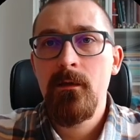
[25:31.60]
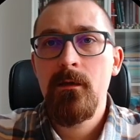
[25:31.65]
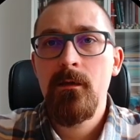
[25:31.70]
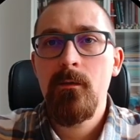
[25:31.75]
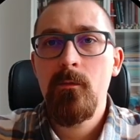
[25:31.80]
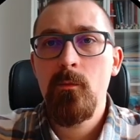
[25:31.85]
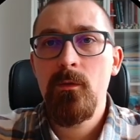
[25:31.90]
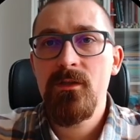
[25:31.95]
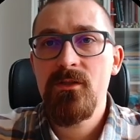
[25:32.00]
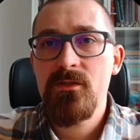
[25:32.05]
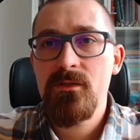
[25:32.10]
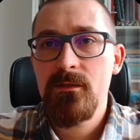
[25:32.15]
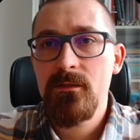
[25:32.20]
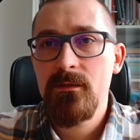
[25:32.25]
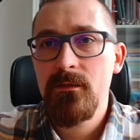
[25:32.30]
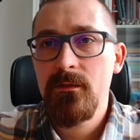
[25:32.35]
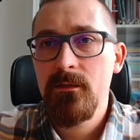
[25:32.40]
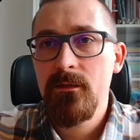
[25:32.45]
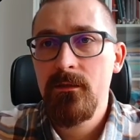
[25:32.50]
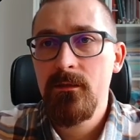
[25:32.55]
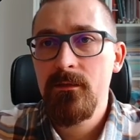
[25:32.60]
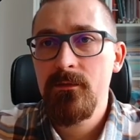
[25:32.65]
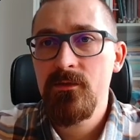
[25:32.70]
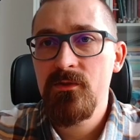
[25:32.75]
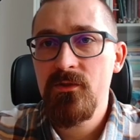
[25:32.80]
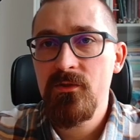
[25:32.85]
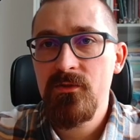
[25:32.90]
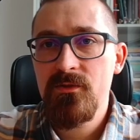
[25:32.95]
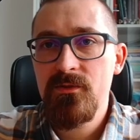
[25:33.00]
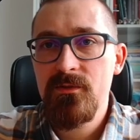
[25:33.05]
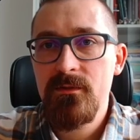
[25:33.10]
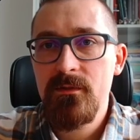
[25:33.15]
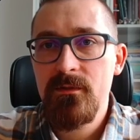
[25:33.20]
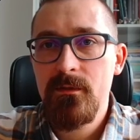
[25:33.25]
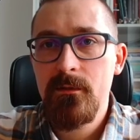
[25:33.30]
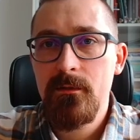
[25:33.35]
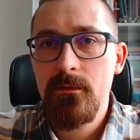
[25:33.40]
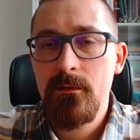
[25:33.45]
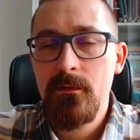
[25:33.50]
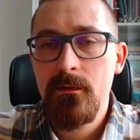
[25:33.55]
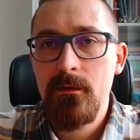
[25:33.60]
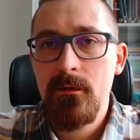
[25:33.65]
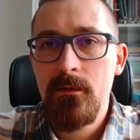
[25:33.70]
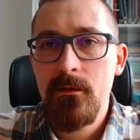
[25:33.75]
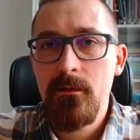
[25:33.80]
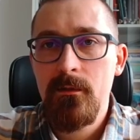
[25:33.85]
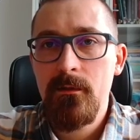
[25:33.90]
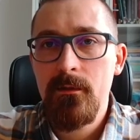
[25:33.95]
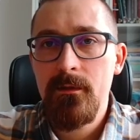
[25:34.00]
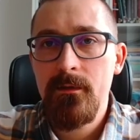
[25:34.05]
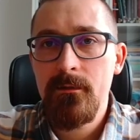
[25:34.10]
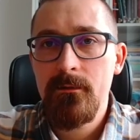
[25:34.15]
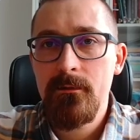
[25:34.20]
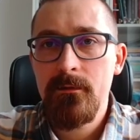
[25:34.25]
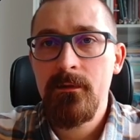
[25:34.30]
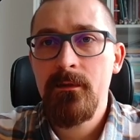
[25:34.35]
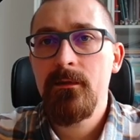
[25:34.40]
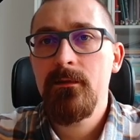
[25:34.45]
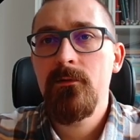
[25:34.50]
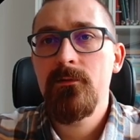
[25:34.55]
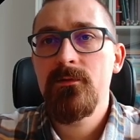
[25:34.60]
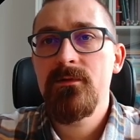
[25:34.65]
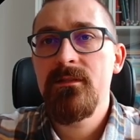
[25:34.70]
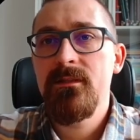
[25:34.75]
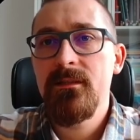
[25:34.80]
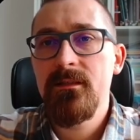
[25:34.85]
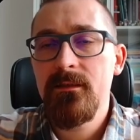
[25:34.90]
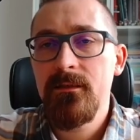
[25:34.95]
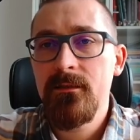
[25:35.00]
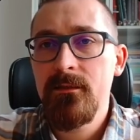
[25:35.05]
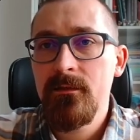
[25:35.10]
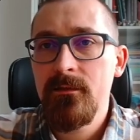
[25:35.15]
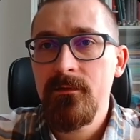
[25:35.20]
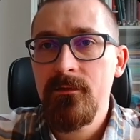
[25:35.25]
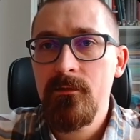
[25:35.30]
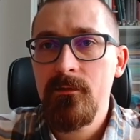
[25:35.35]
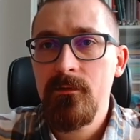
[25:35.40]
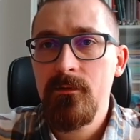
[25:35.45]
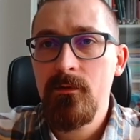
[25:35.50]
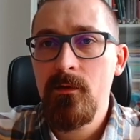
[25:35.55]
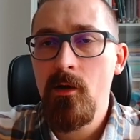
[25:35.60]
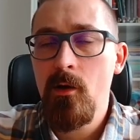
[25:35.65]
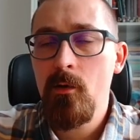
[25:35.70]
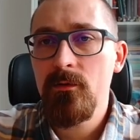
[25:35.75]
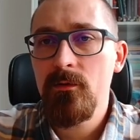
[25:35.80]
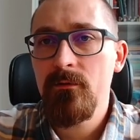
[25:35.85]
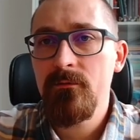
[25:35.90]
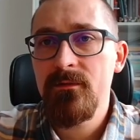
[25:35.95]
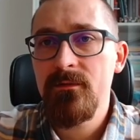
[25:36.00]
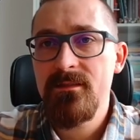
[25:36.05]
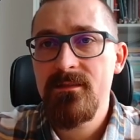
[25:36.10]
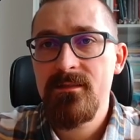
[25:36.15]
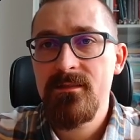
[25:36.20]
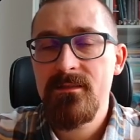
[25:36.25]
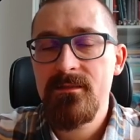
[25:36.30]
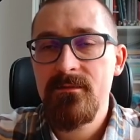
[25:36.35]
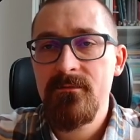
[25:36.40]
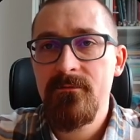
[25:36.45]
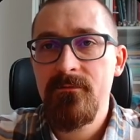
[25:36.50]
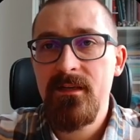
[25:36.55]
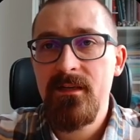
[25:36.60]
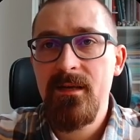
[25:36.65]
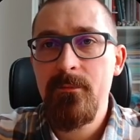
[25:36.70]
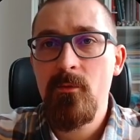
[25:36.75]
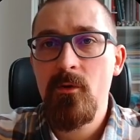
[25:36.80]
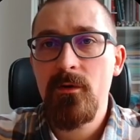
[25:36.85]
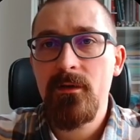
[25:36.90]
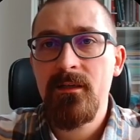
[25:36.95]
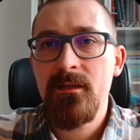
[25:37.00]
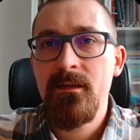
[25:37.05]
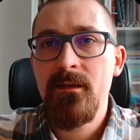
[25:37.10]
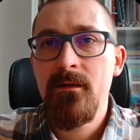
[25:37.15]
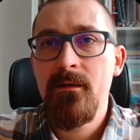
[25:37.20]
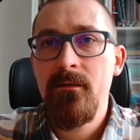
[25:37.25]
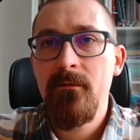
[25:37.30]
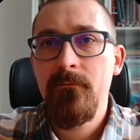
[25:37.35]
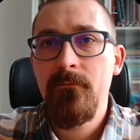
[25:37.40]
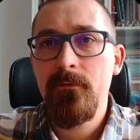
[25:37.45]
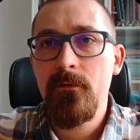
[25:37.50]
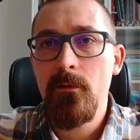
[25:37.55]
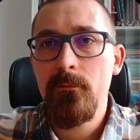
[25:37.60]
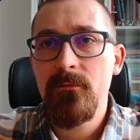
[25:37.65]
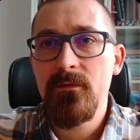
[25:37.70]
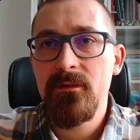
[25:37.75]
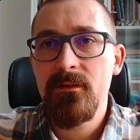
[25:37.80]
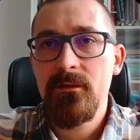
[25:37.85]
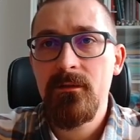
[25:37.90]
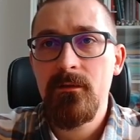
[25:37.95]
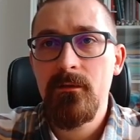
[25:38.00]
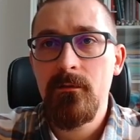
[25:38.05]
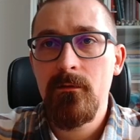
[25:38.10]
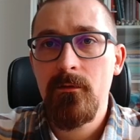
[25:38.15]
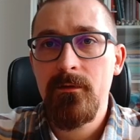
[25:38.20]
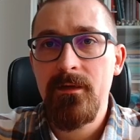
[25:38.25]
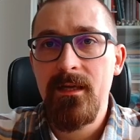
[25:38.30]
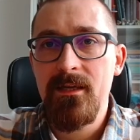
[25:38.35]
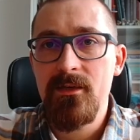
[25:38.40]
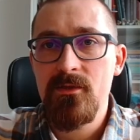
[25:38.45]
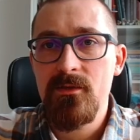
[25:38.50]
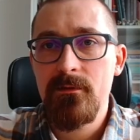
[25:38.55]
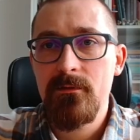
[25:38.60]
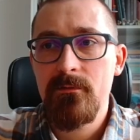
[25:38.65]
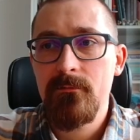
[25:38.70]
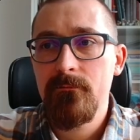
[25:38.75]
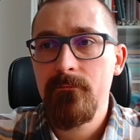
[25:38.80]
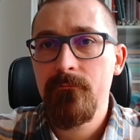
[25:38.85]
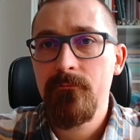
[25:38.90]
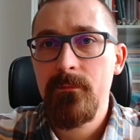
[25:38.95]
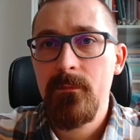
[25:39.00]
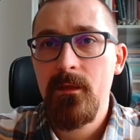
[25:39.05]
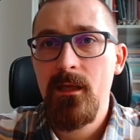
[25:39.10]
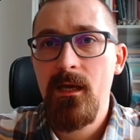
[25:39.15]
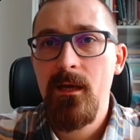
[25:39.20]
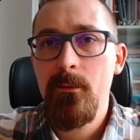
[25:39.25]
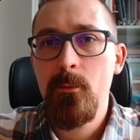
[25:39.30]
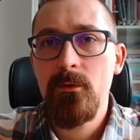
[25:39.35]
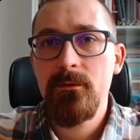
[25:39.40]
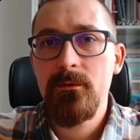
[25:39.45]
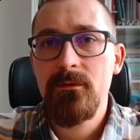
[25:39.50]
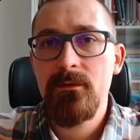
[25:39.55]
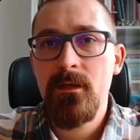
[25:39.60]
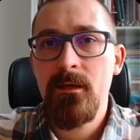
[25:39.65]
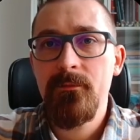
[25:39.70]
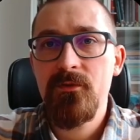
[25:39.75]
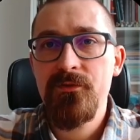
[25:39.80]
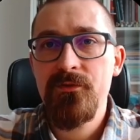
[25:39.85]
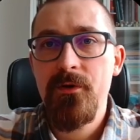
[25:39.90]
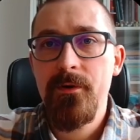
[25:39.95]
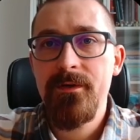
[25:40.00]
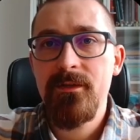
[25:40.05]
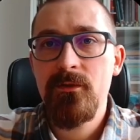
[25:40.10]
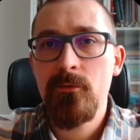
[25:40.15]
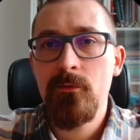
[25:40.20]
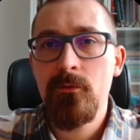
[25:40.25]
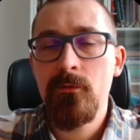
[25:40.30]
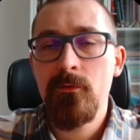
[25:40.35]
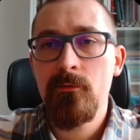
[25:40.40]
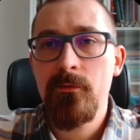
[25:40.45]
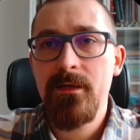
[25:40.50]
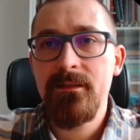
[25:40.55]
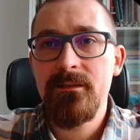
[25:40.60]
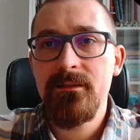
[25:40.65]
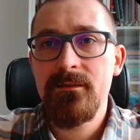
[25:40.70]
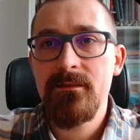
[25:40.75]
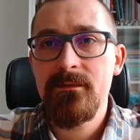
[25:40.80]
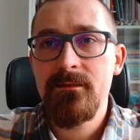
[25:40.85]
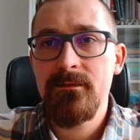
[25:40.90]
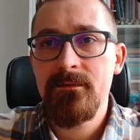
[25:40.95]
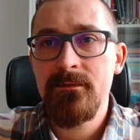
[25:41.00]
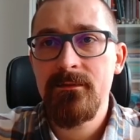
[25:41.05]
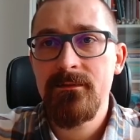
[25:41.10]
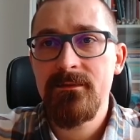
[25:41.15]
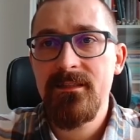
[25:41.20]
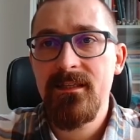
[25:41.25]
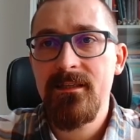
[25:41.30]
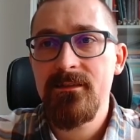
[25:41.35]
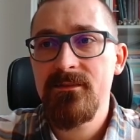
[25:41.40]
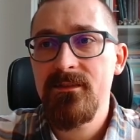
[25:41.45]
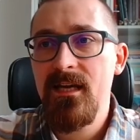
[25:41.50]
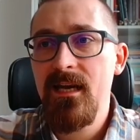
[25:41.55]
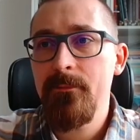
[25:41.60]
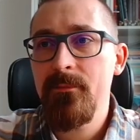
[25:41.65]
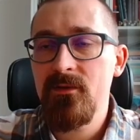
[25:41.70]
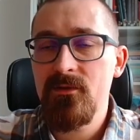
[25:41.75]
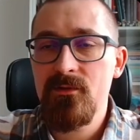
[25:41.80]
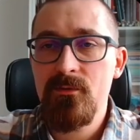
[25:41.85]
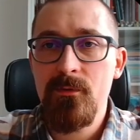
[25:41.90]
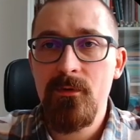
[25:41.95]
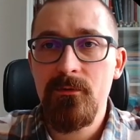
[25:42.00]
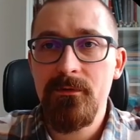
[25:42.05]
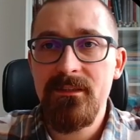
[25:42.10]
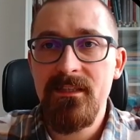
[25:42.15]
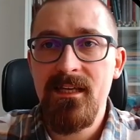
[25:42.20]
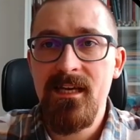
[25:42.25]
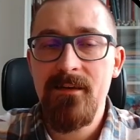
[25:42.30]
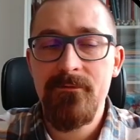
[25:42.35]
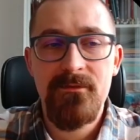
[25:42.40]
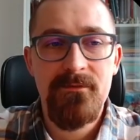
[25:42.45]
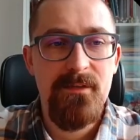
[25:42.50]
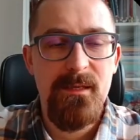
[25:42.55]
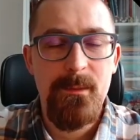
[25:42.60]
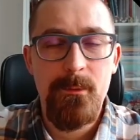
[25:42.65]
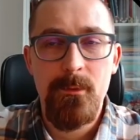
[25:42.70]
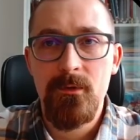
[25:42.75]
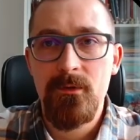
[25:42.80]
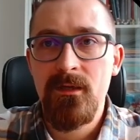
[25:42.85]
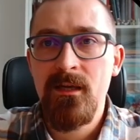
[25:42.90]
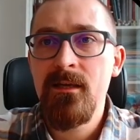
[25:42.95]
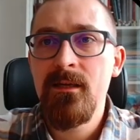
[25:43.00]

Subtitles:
which just include the code of this framework from the location. I'm not going to run it a second time because we already have the framework